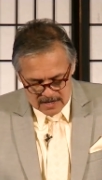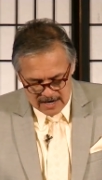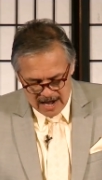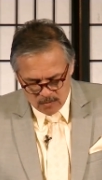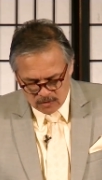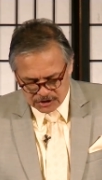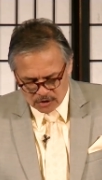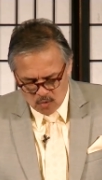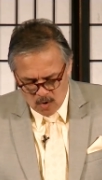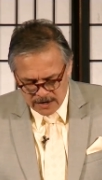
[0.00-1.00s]
And I will
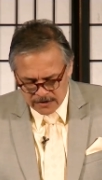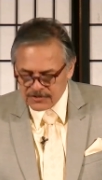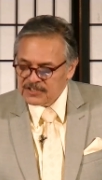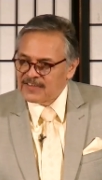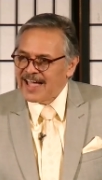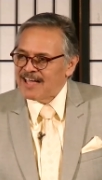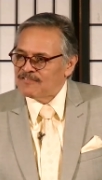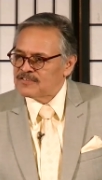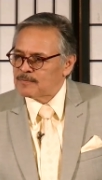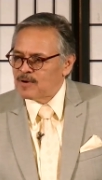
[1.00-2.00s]
show wonders in the
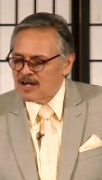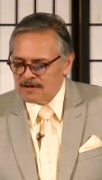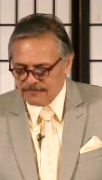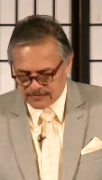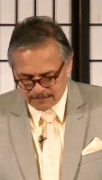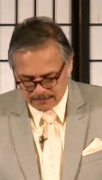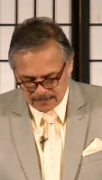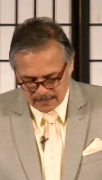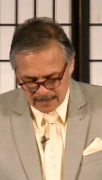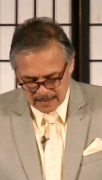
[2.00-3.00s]
heavens above,
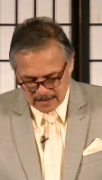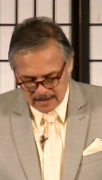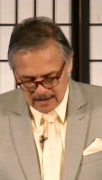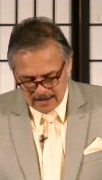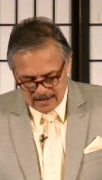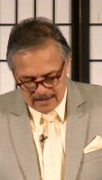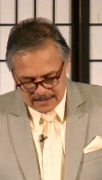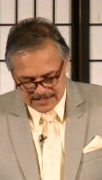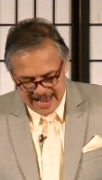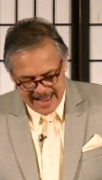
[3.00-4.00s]

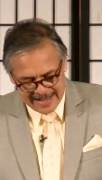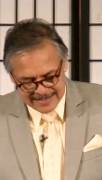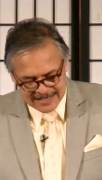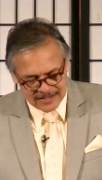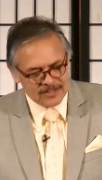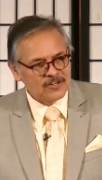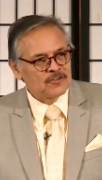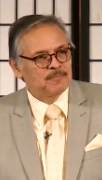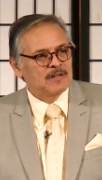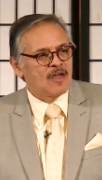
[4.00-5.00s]
signs on the
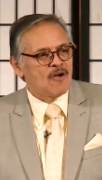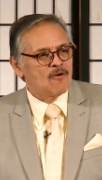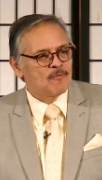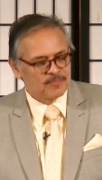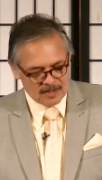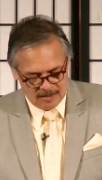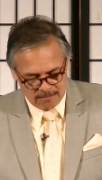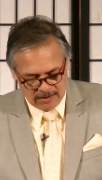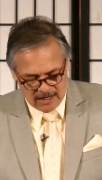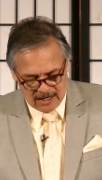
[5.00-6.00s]
earth below,
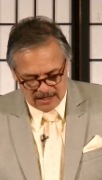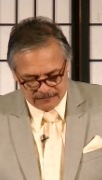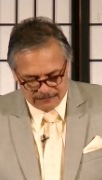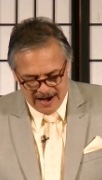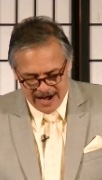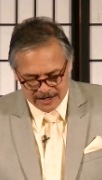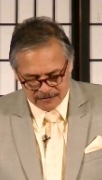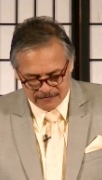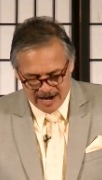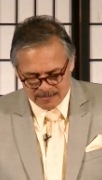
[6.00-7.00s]
blood,
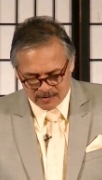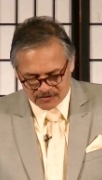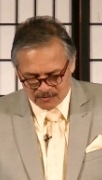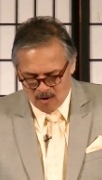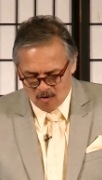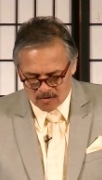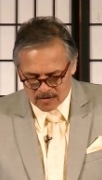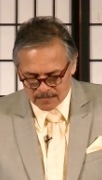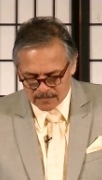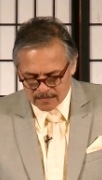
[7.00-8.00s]
fire, vapor,
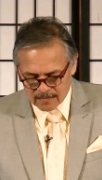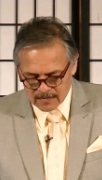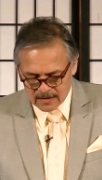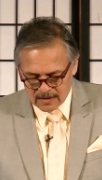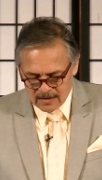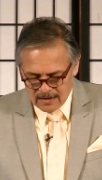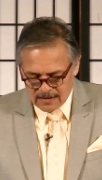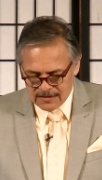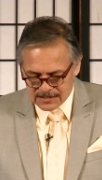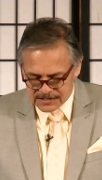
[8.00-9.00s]
smoke.
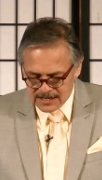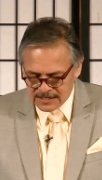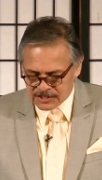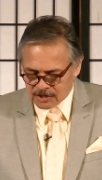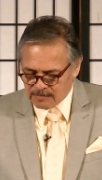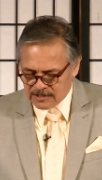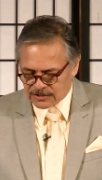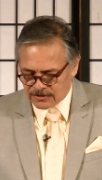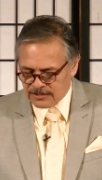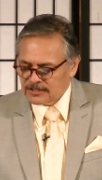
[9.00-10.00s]
The sun shall be
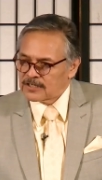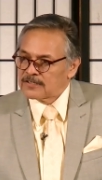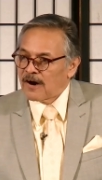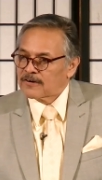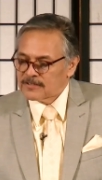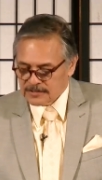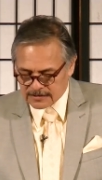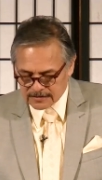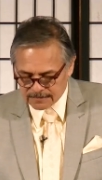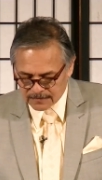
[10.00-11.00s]
turned into
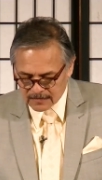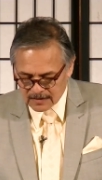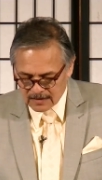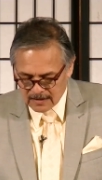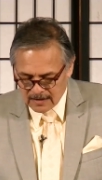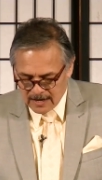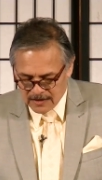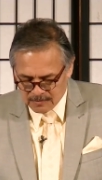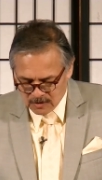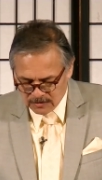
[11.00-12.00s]
darkness,
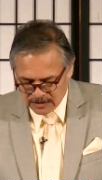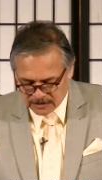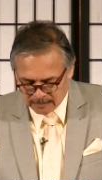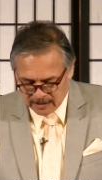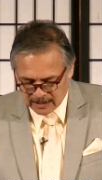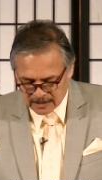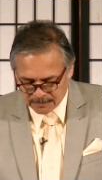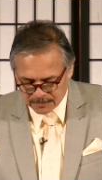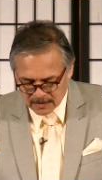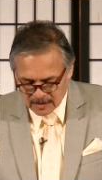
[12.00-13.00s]
and the moon into
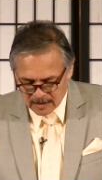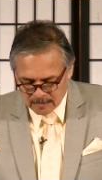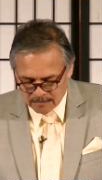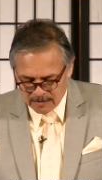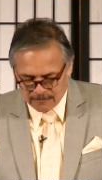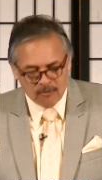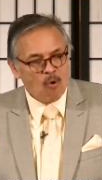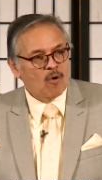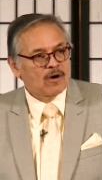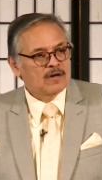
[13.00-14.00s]
blood
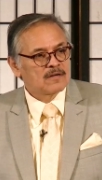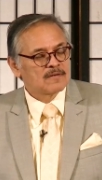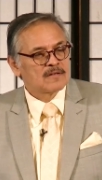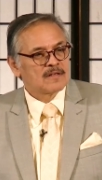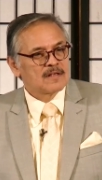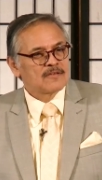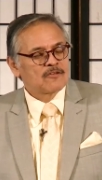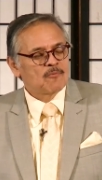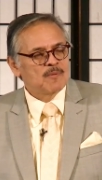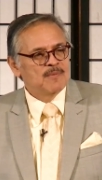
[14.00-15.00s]
before,
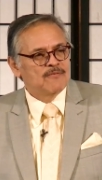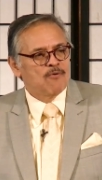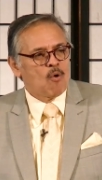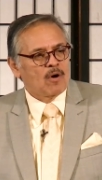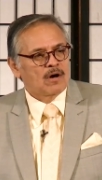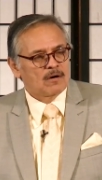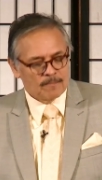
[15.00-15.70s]
say with me, before